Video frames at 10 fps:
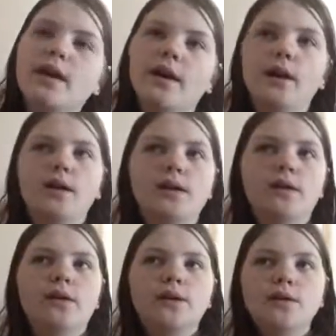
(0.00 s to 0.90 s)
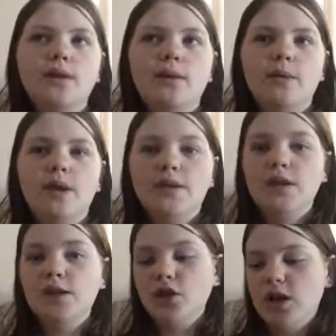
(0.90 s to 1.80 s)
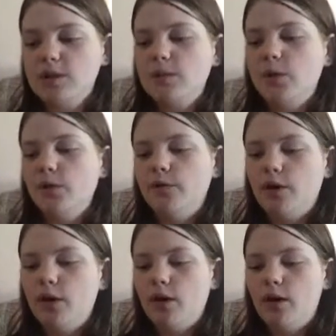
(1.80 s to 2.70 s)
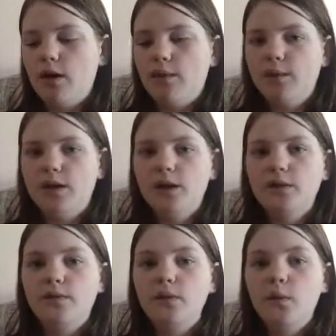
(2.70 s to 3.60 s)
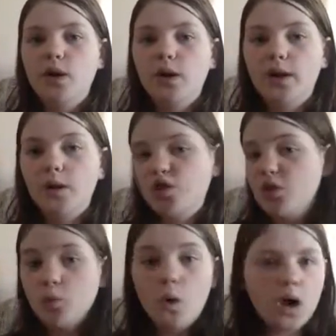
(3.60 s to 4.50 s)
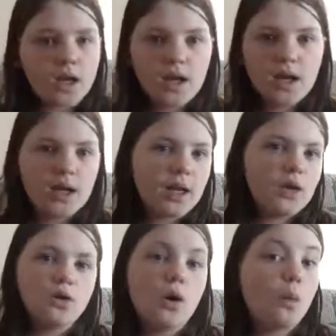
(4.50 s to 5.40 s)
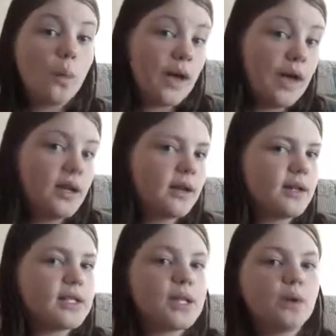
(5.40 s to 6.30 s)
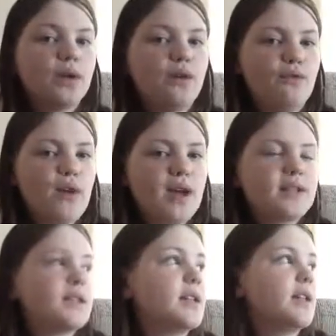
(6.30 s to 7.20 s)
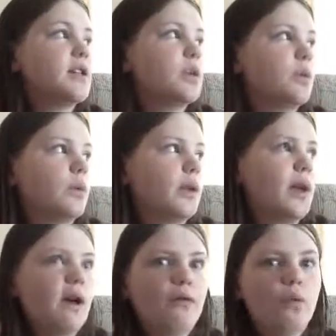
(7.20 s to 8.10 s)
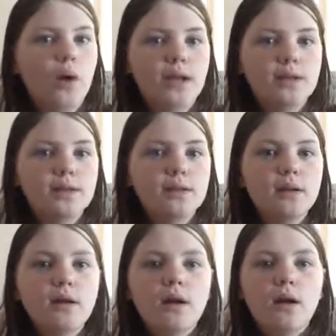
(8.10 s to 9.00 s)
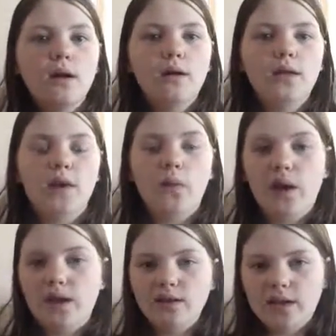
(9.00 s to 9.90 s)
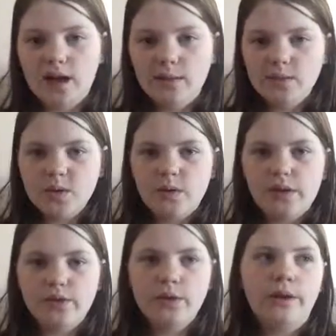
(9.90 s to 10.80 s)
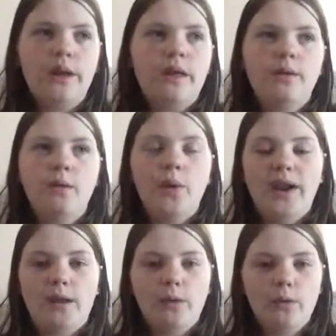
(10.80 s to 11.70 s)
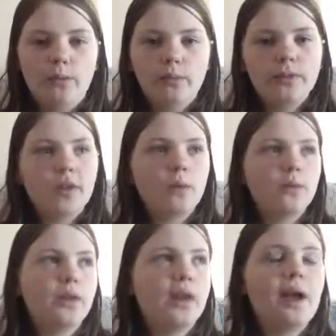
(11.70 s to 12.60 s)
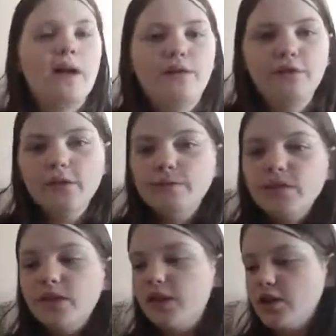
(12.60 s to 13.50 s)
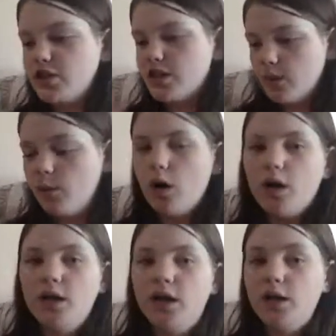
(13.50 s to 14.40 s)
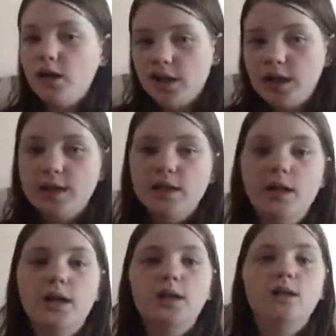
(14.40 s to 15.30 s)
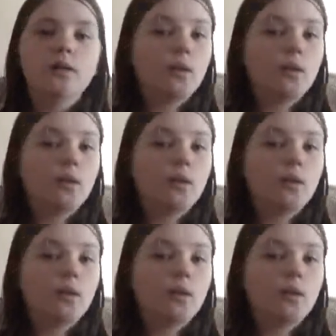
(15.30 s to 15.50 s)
And I would also recommend Angel Hospital for, like, if you want to, like, just walk in and get your dog weighed because they're really fast and they don't really have weights, like, wait times or whatever, like a waiting room. They don't really have, they just walk in, get it done,